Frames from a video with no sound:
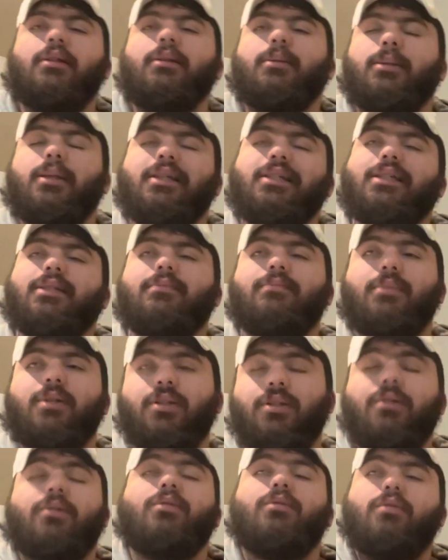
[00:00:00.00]
This is a
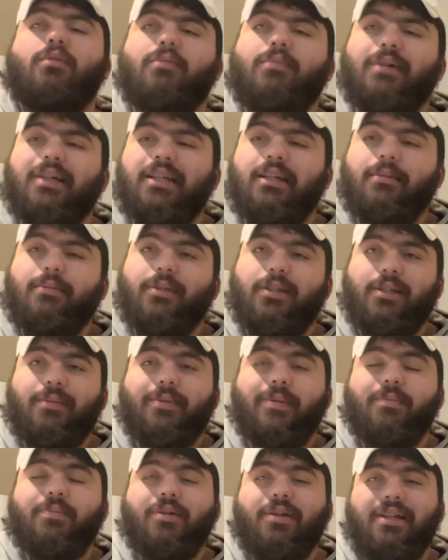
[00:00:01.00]
month old, but he
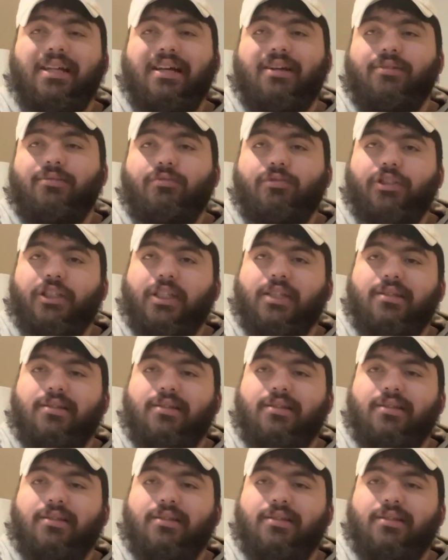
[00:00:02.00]
been putting out new shit